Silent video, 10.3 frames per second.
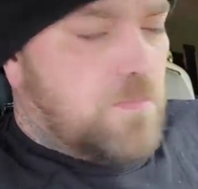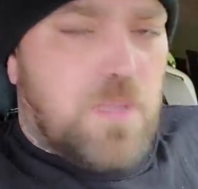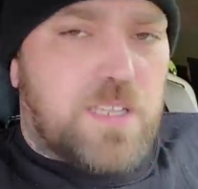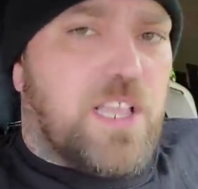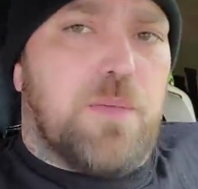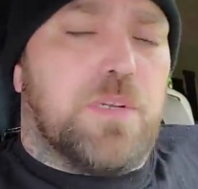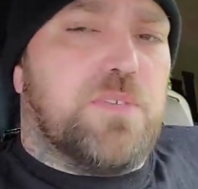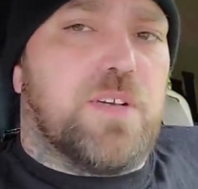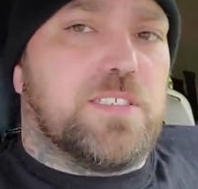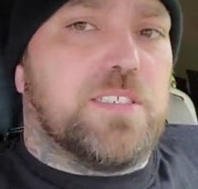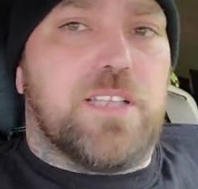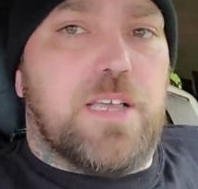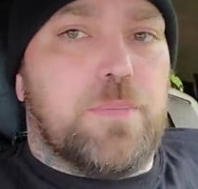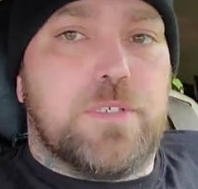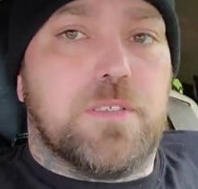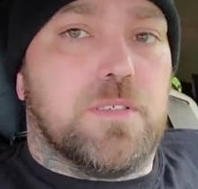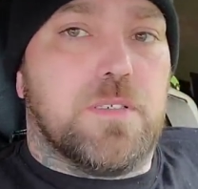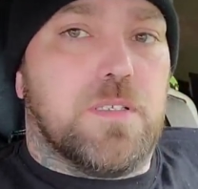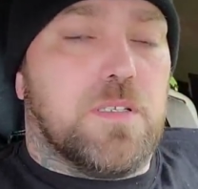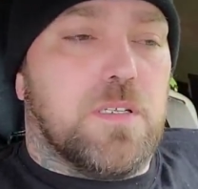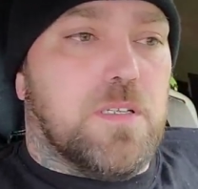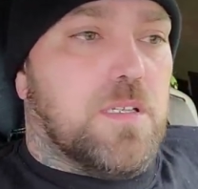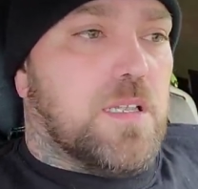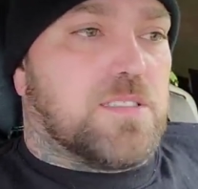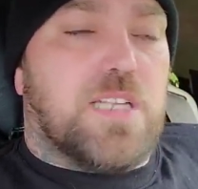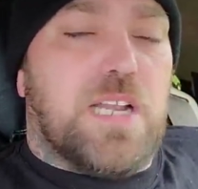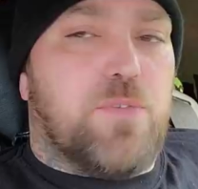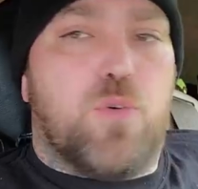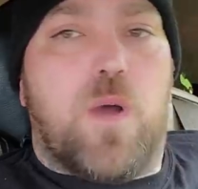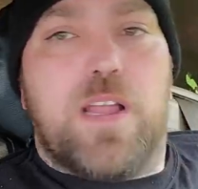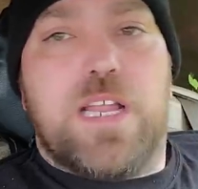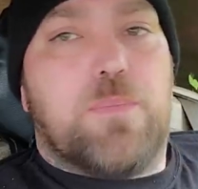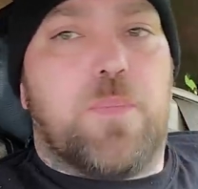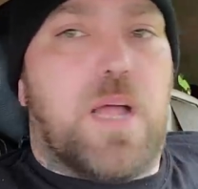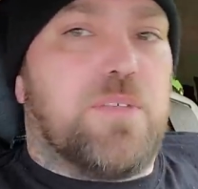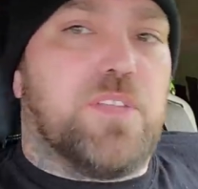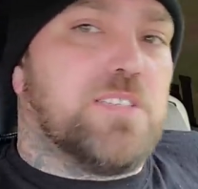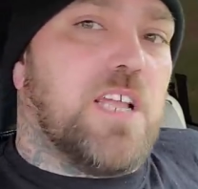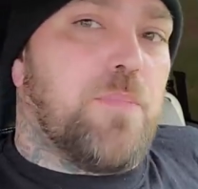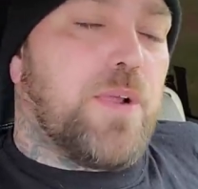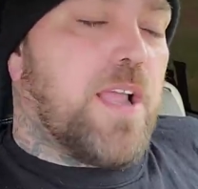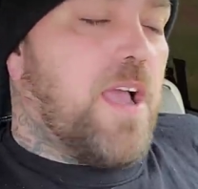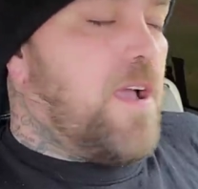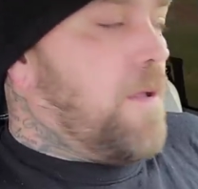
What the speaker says: I can't believe I did that, man. It's not even who I am. I'm not even that type of guy.